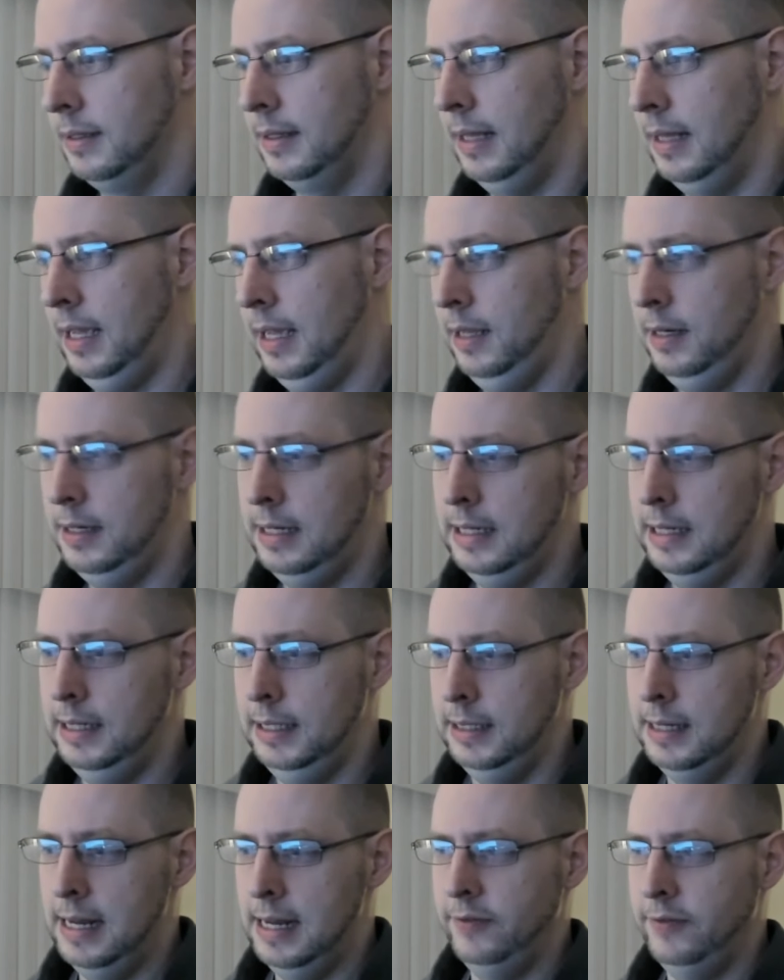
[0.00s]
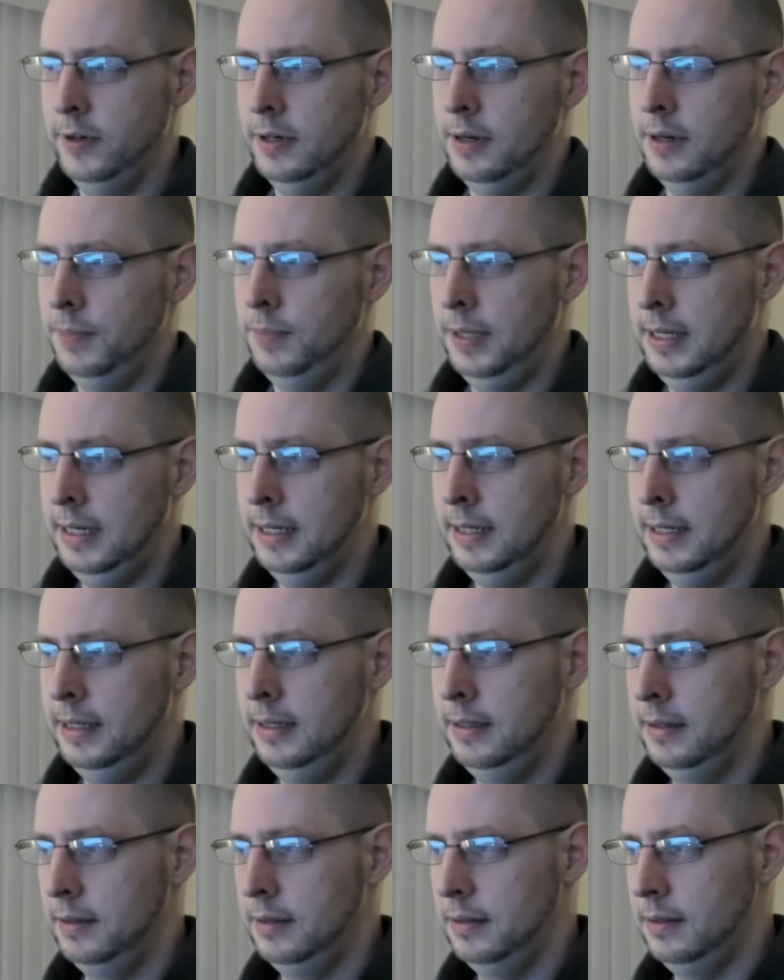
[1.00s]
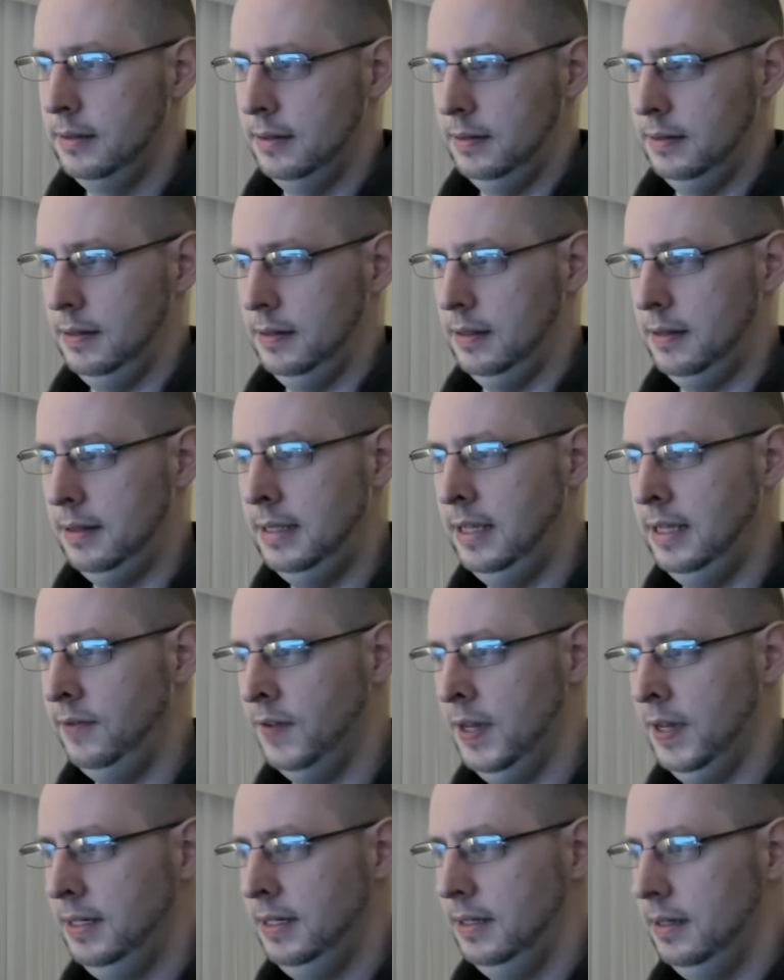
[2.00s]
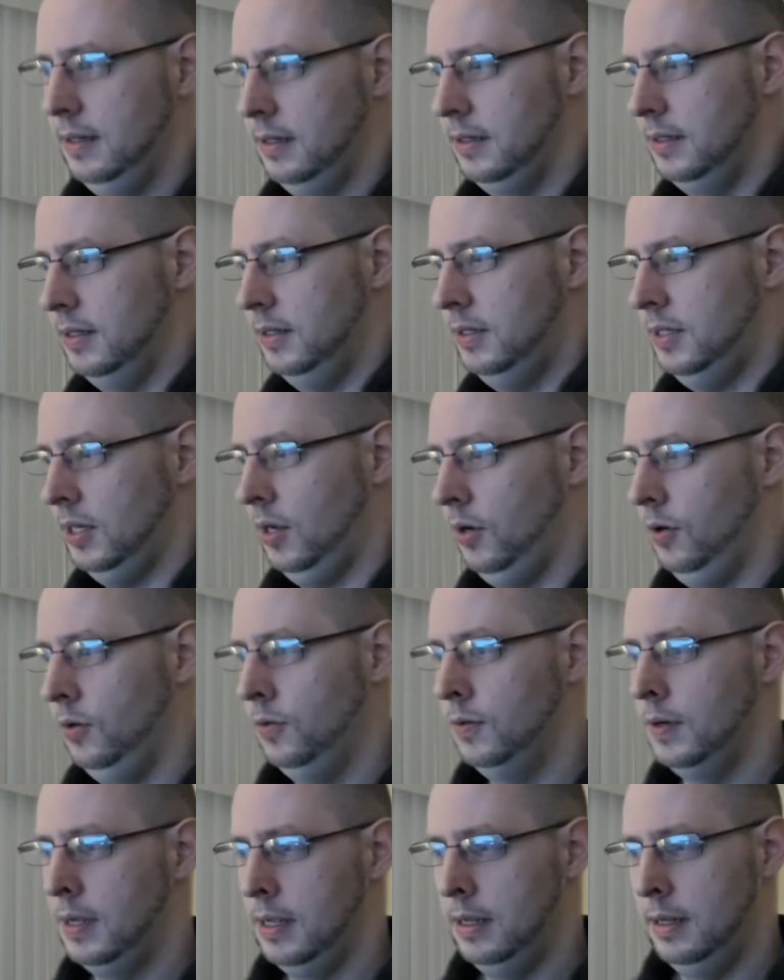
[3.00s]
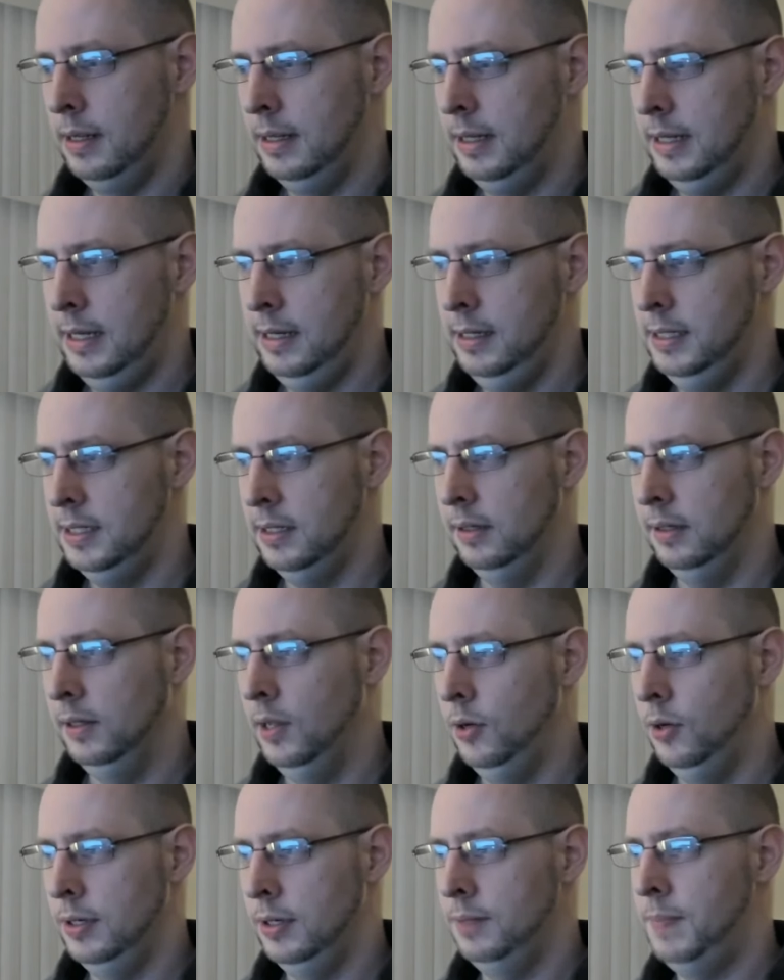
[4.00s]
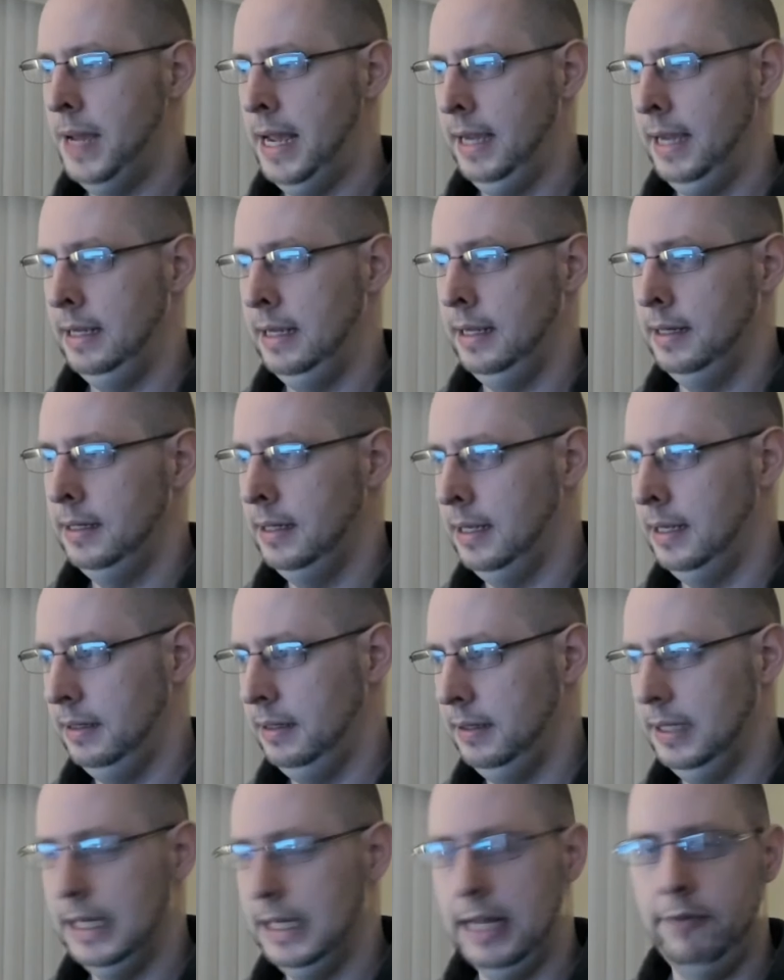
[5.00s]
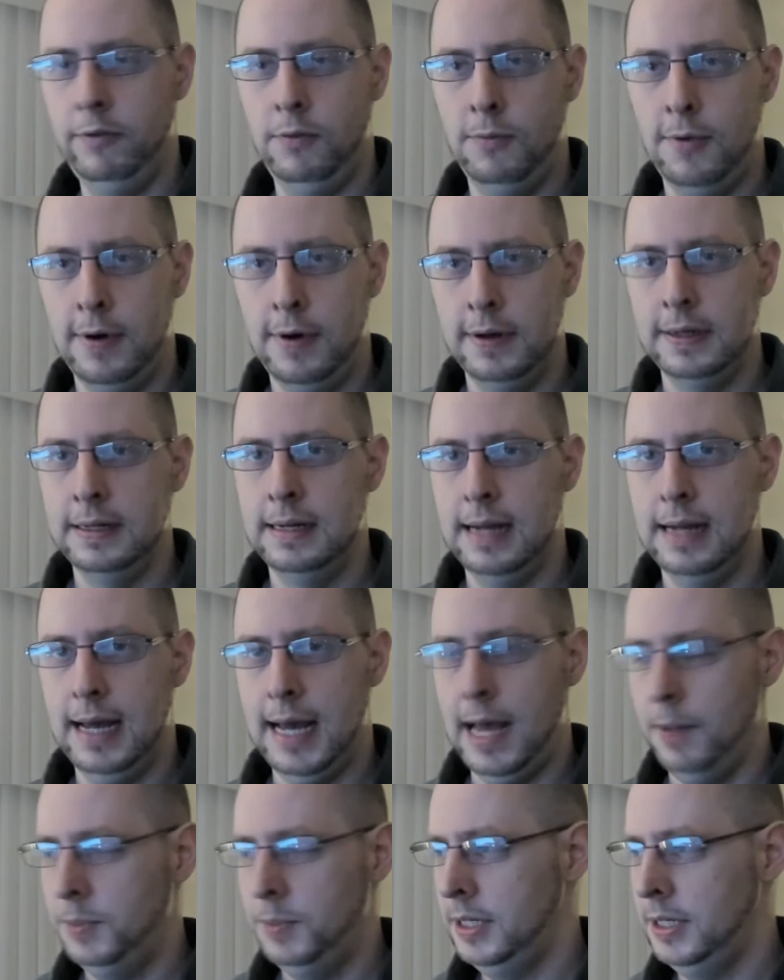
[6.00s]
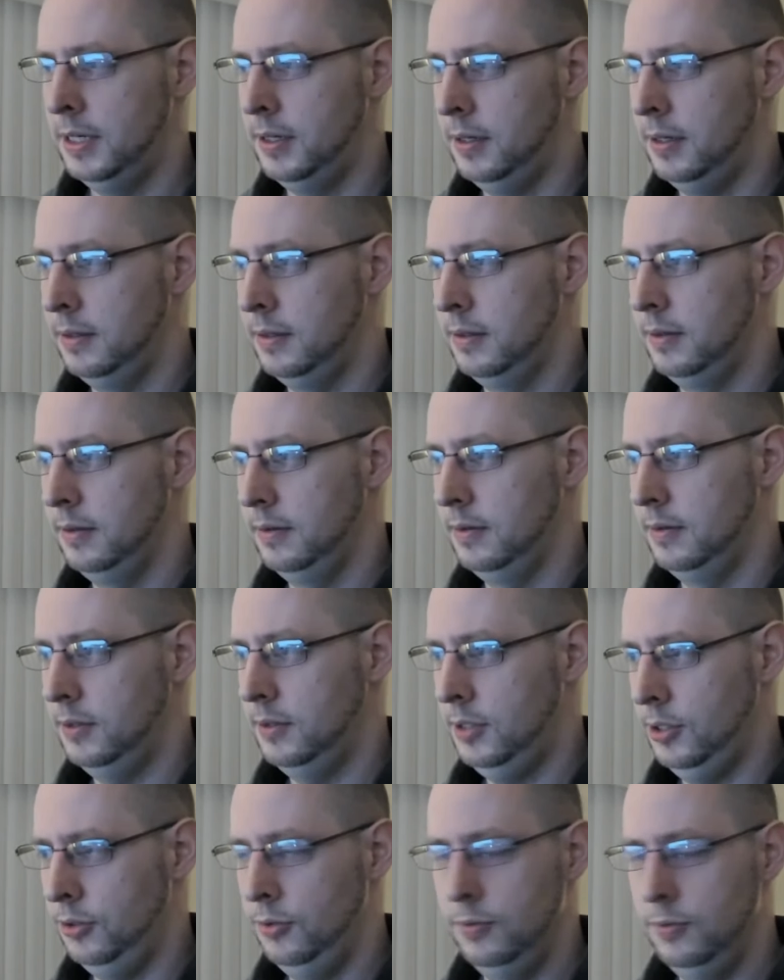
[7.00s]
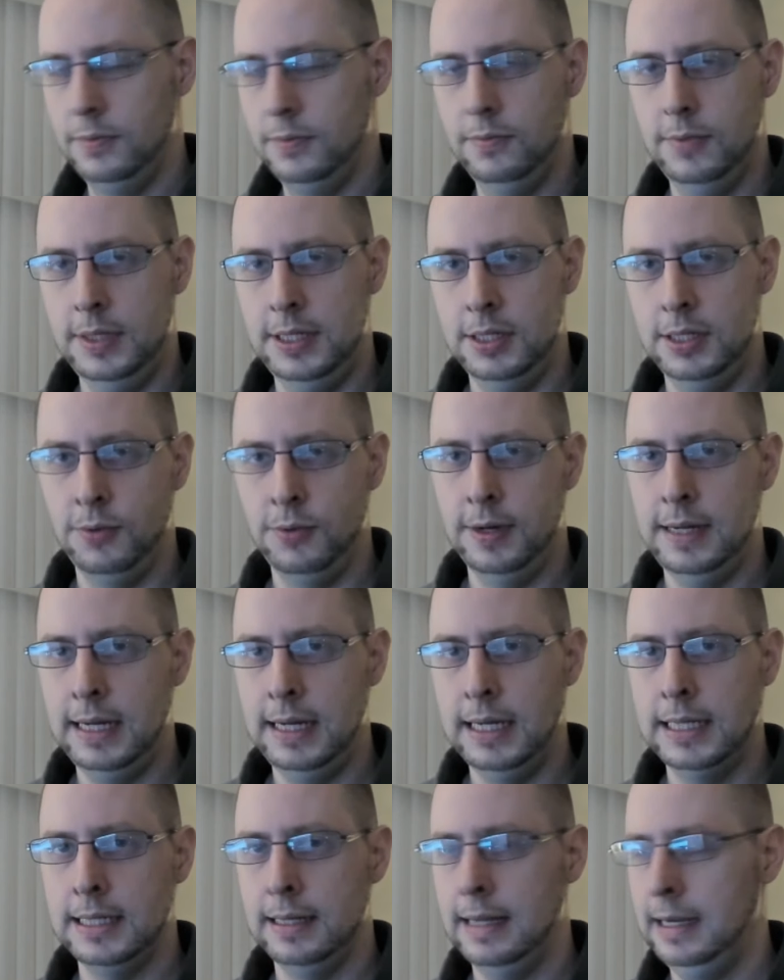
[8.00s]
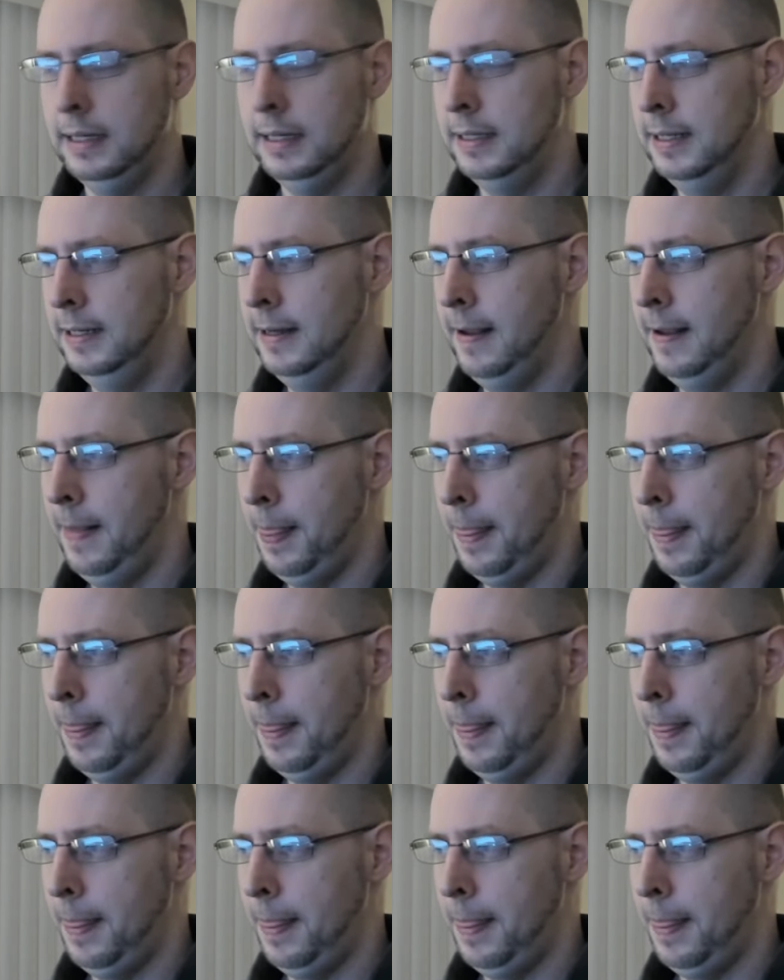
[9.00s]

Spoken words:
and he never completed the event, so he's loaded back in at level 1 option 2, which is what he selected.